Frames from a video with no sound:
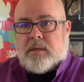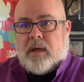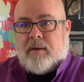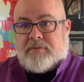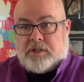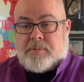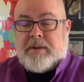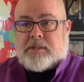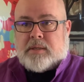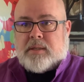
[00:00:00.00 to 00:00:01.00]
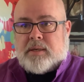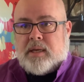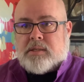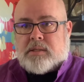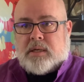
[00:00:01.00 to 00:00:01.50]
of dismissal
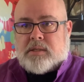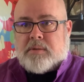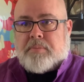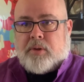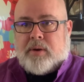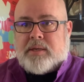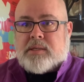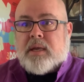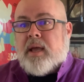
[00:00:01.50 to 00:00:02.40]
against its employees.